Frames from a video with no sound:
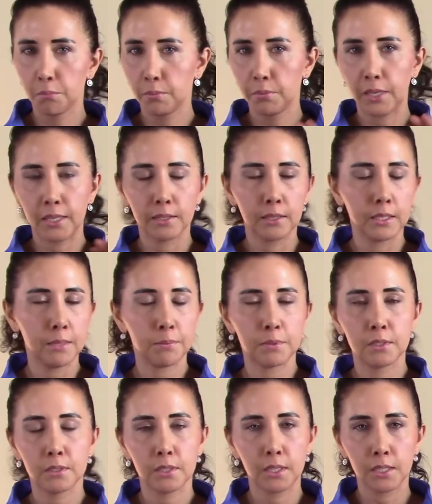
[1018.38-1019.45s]
It
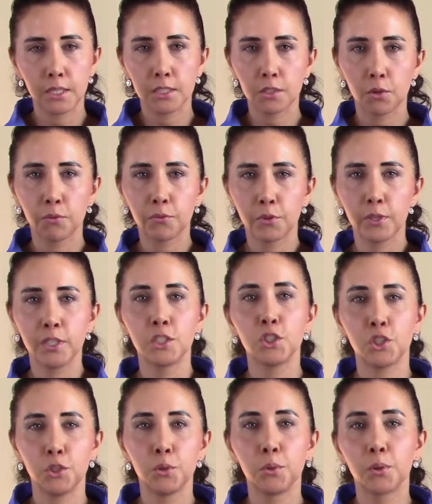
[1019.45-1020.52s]
leaks over
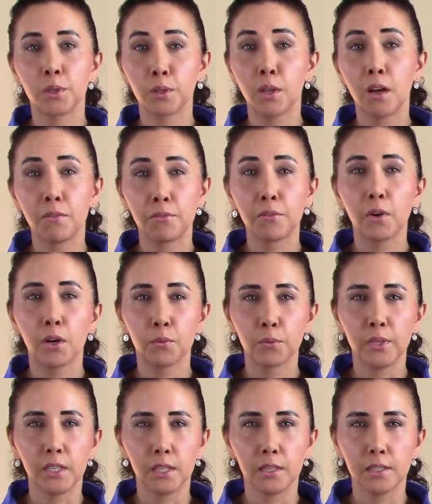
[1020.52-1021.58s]
into the love
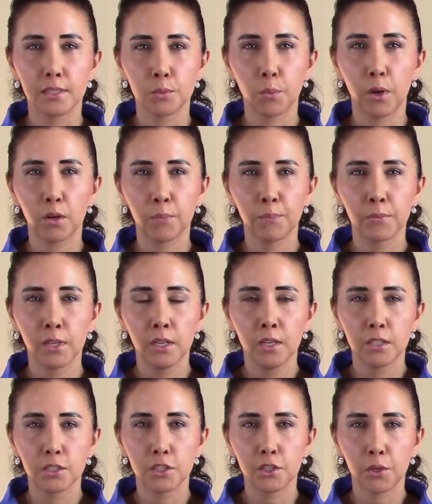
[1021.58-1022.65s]
arena as well.
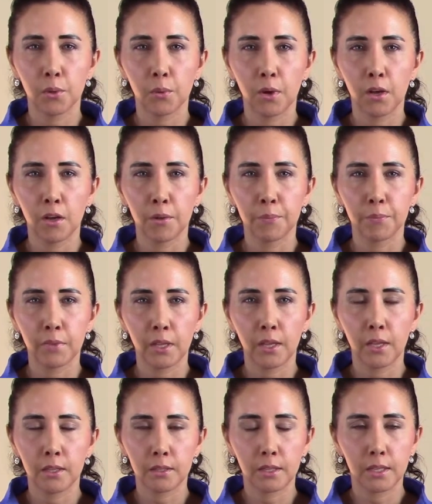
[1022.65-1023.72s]
So
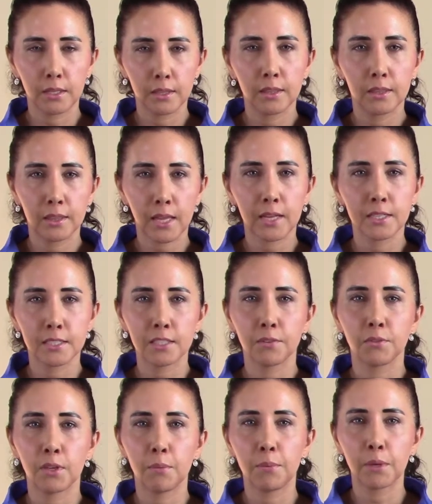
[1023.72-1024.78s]
that is
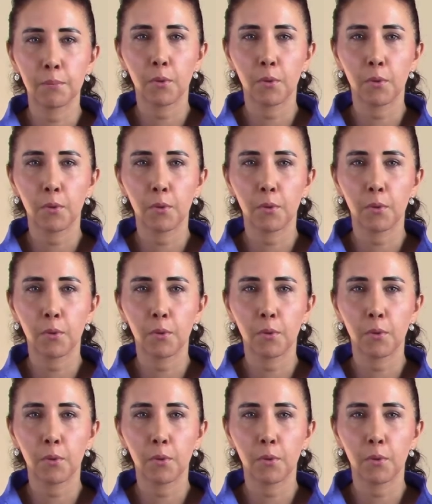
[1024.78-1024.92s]
definitely a big